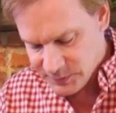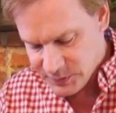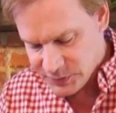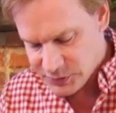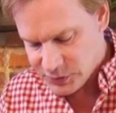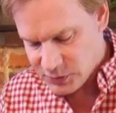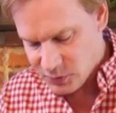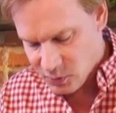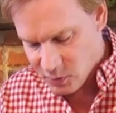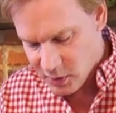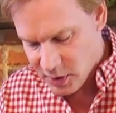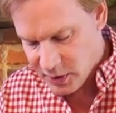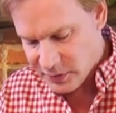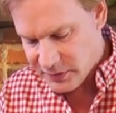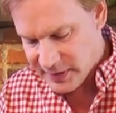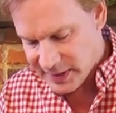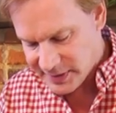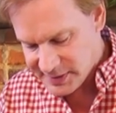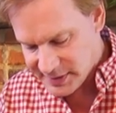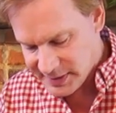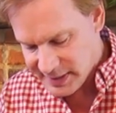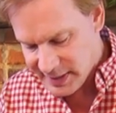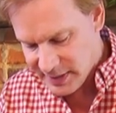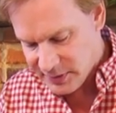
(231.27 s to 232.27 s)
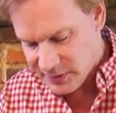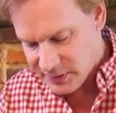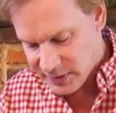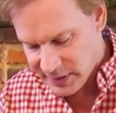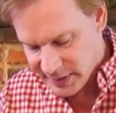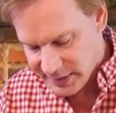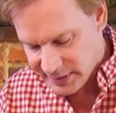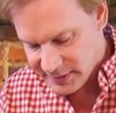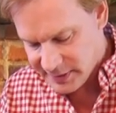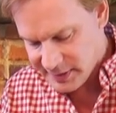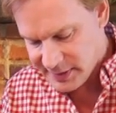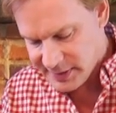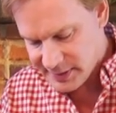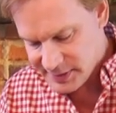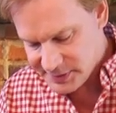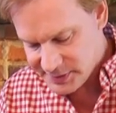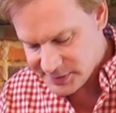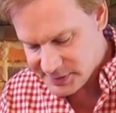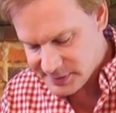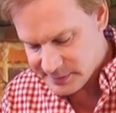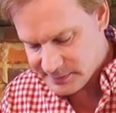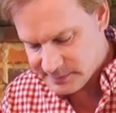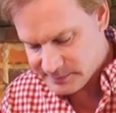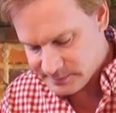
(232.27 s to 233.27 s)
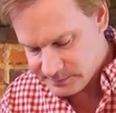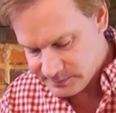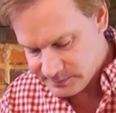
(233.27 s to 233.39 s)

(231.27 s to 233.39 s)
Just work that together like this.